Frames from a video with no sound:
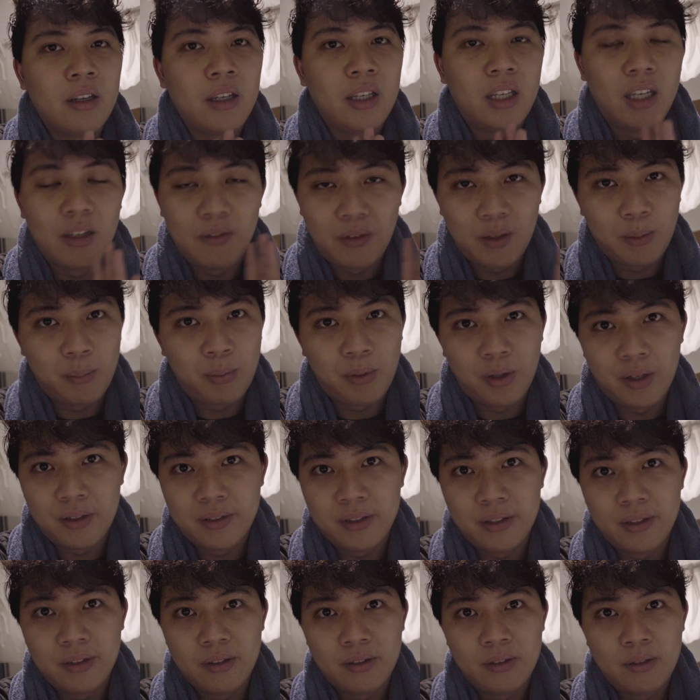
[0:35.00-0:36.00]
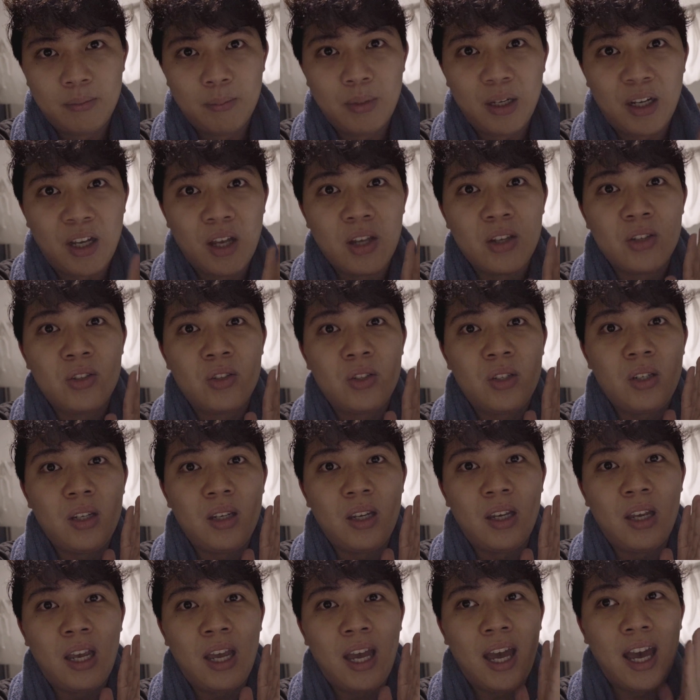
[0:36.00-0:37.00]
giving presents because she
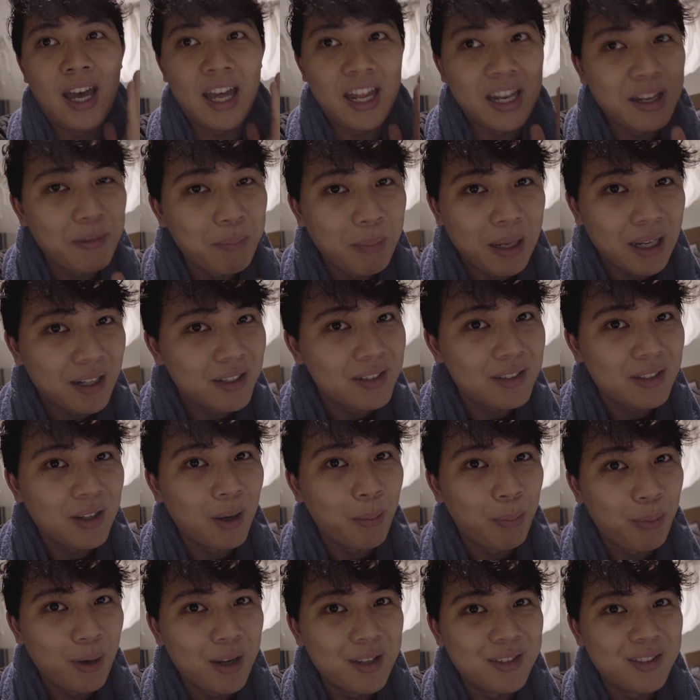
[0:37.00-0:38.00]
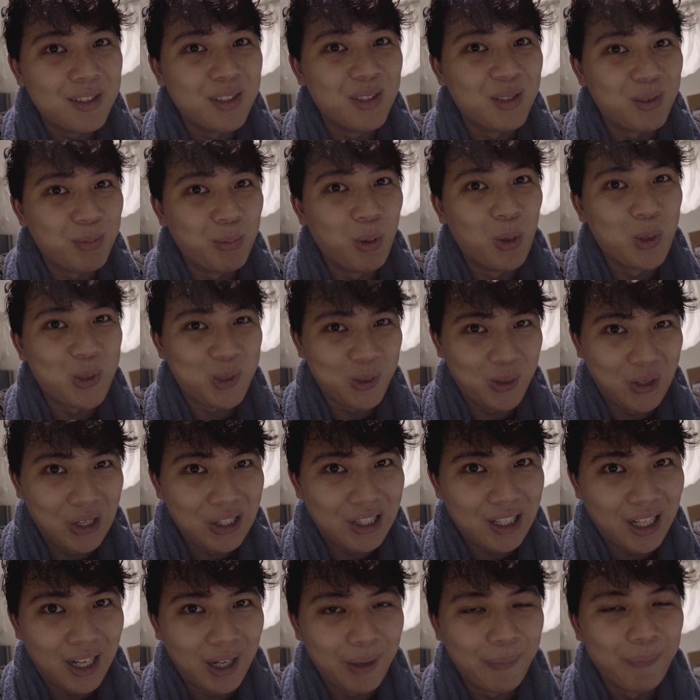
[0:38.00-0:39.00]
hand makes her presents most of the
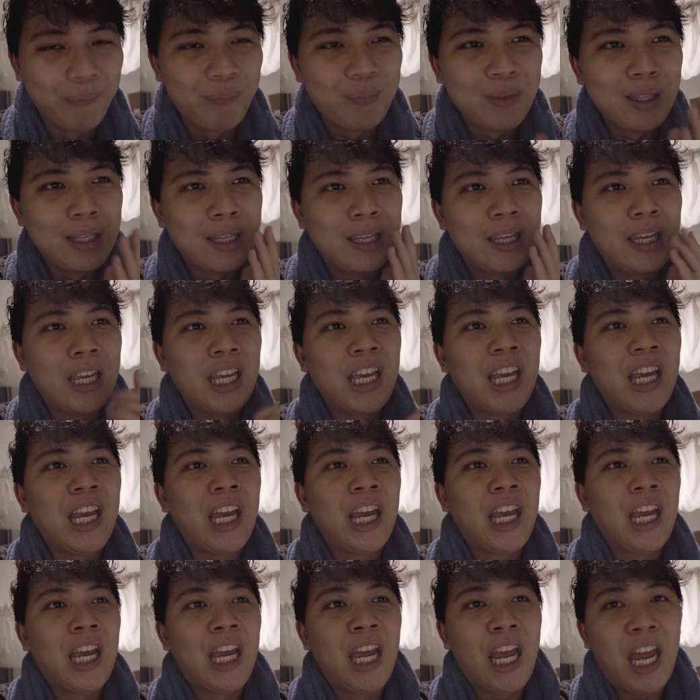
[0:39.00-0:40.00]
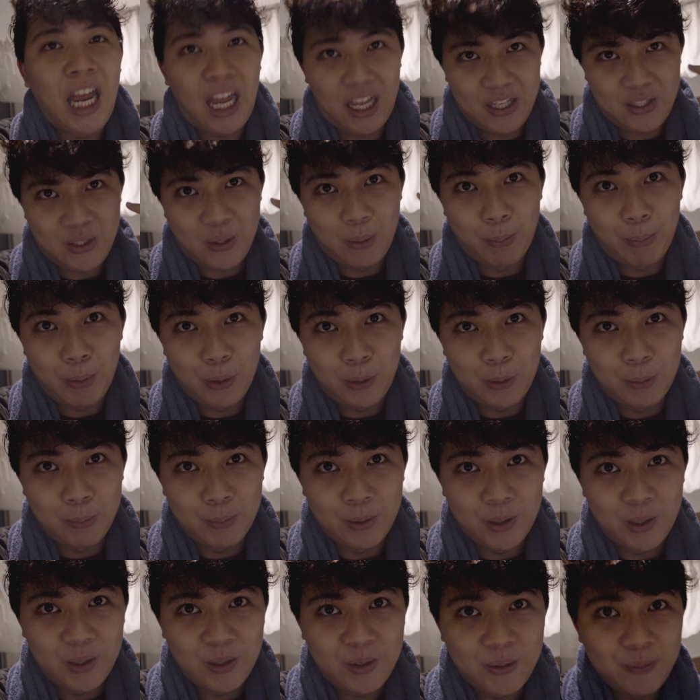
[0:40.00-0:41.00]
time as compared to
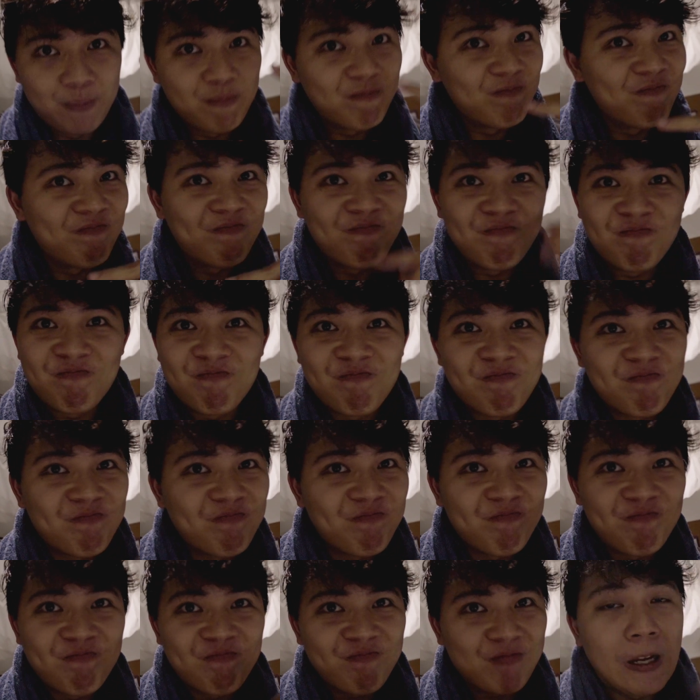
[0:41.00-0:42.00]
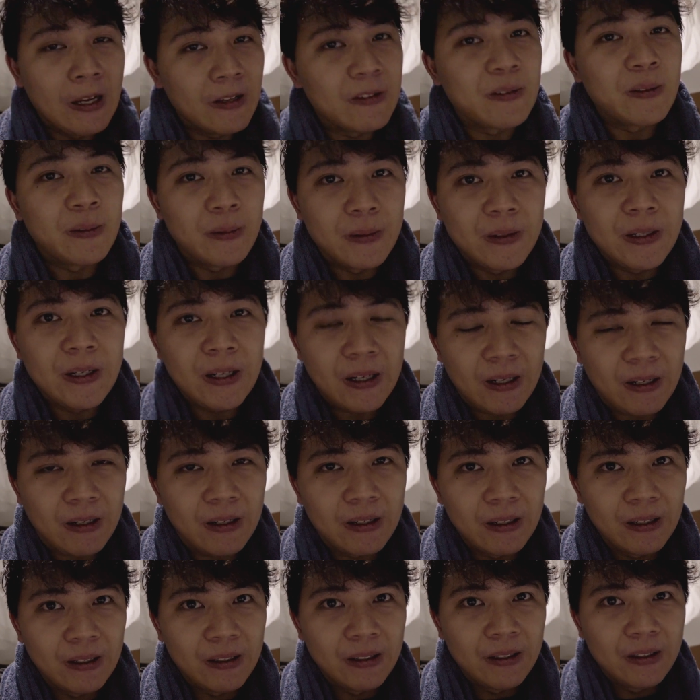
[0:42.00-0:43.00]
me. It's already
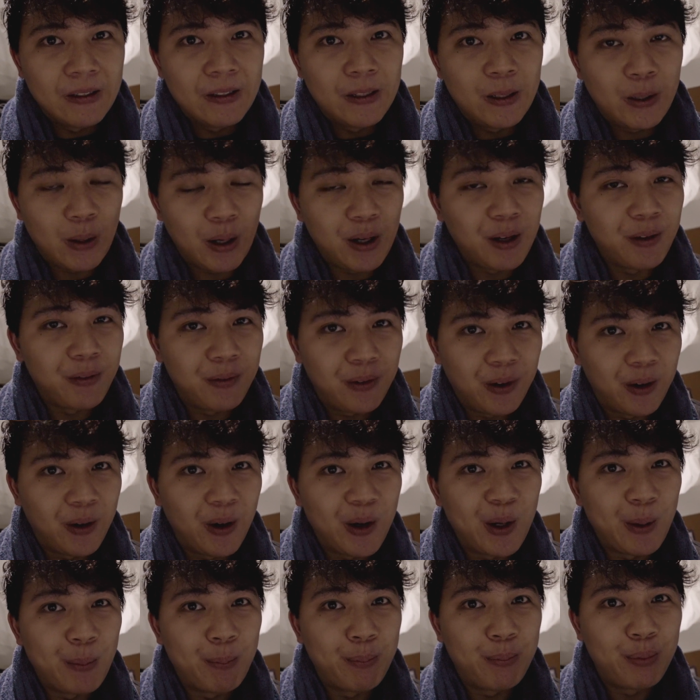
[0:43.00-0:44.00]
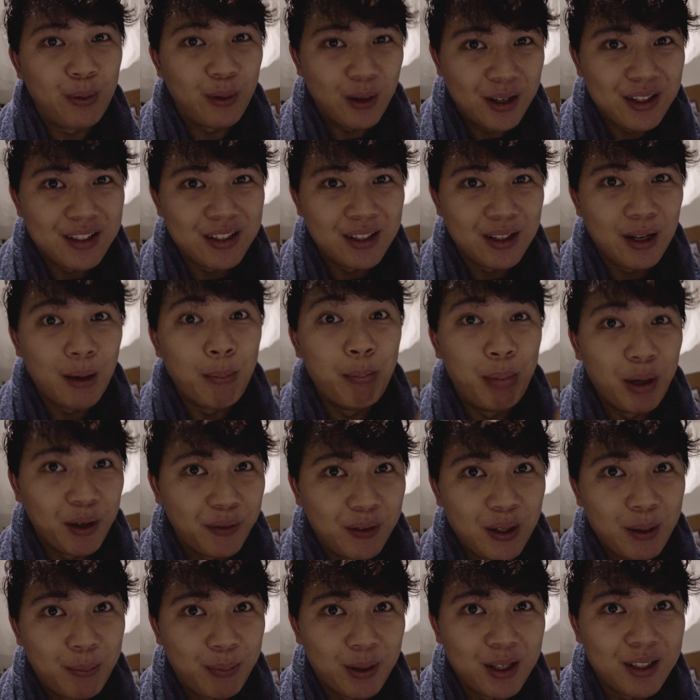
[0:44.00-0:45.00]
hard trying to figure out a present, a
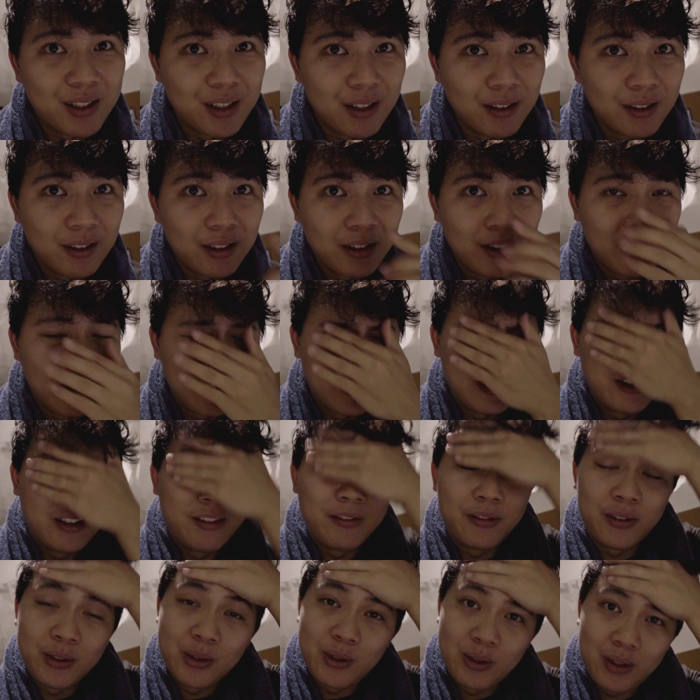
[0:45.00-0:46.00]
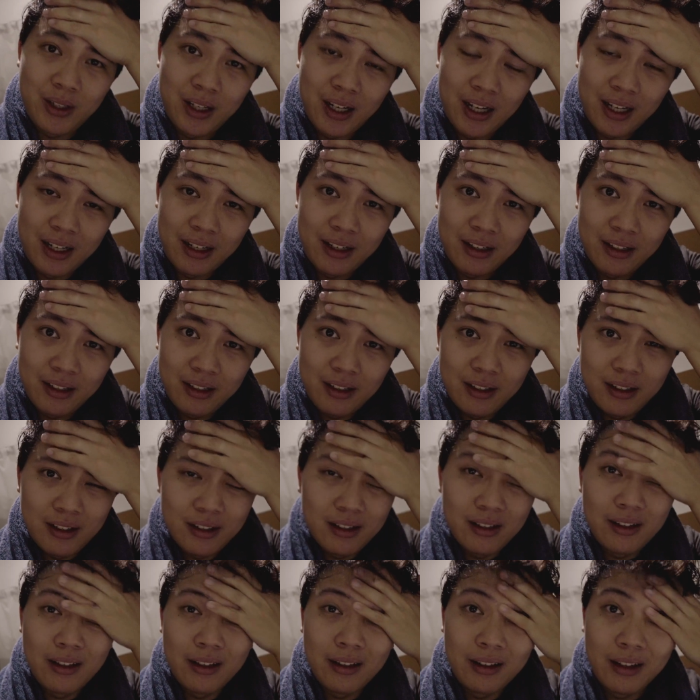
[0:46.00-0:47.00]
birthday present for Suyen,
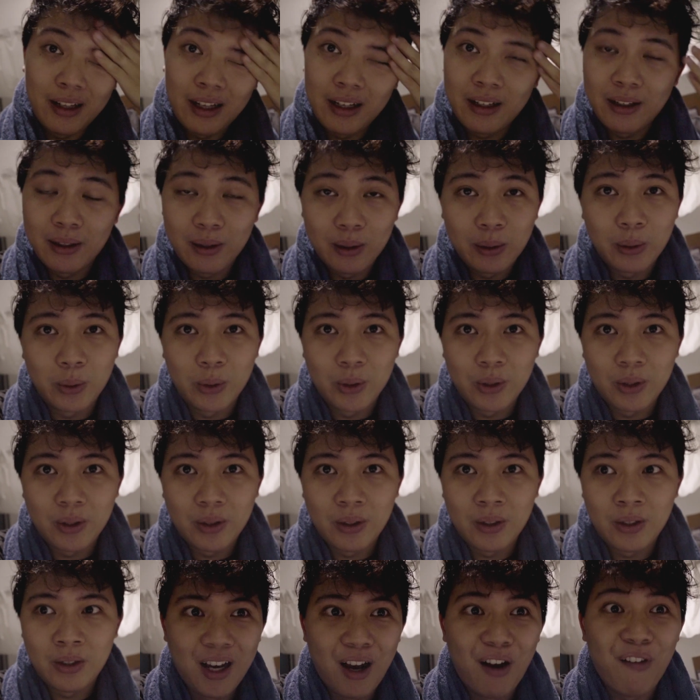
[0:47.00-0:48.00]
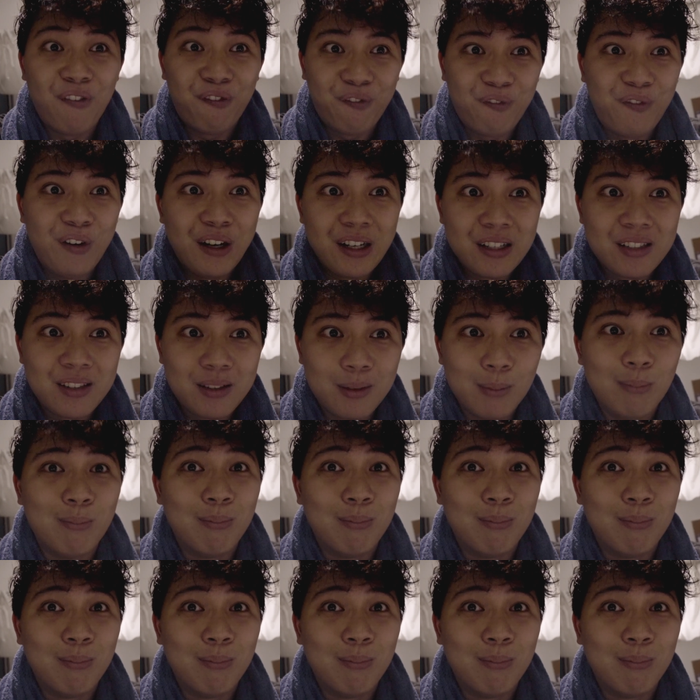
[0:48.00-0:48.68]
let alone a first